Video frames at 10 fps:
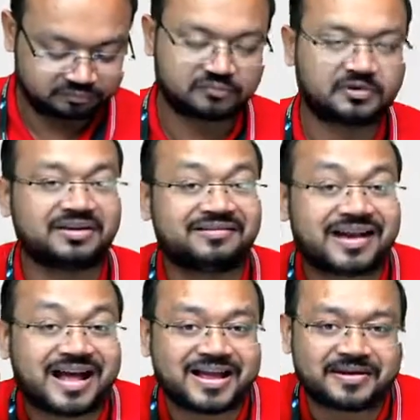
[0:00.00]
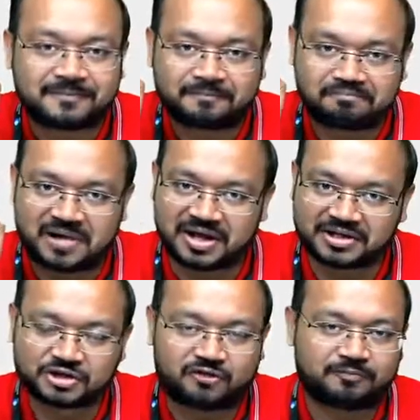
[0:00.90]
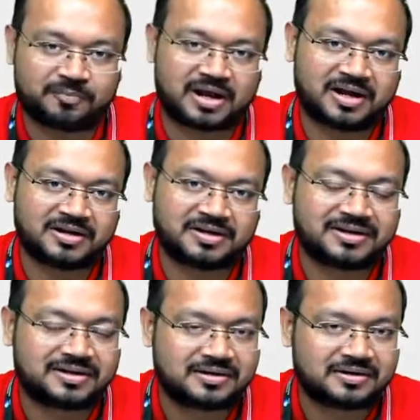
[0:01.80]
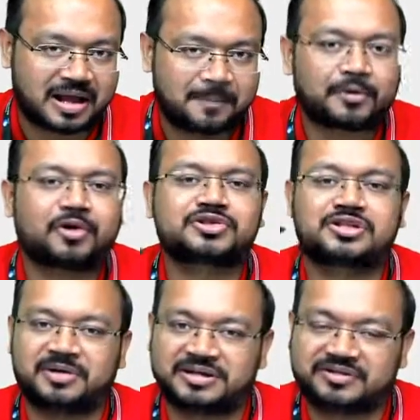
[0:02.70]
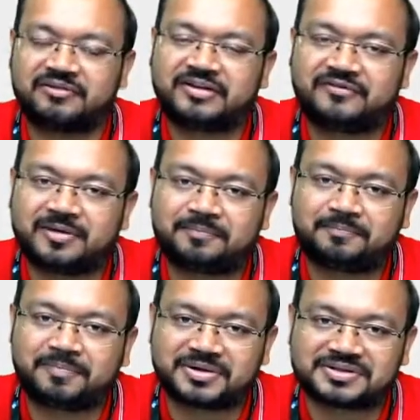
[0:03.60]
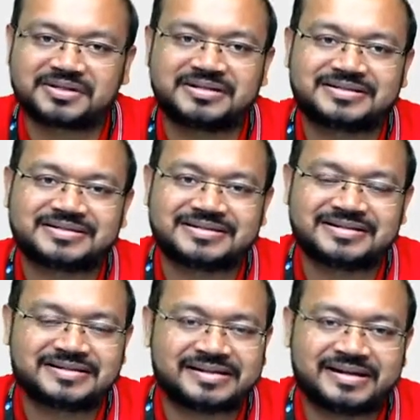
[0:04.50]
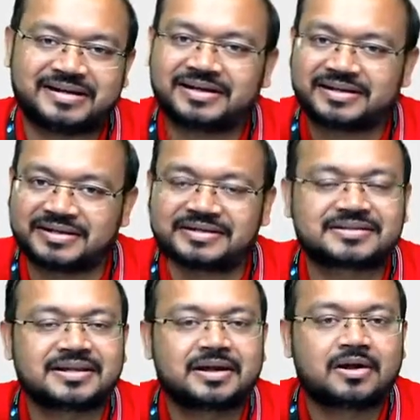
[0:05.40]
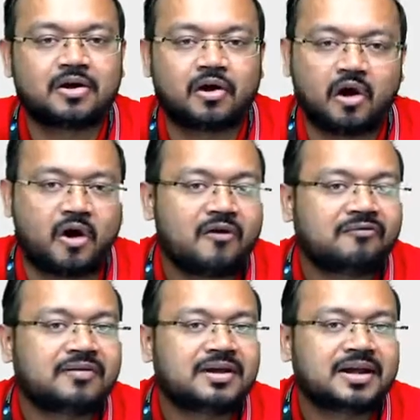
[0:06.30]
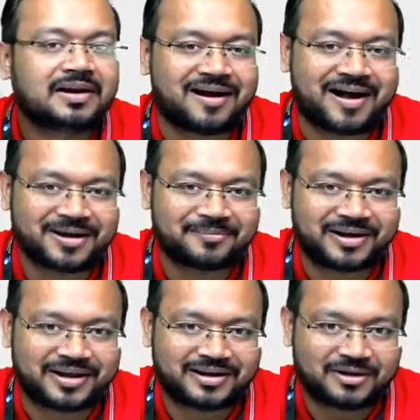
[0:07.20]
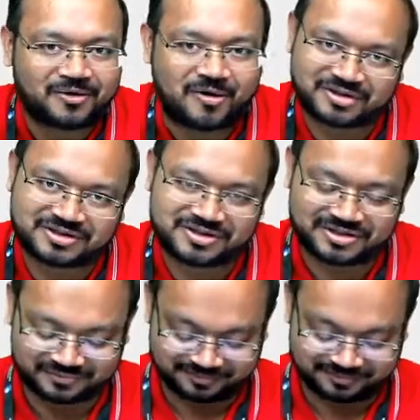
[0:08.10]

the dry mass of plant, approximate 75% content is of carbon and oxygen.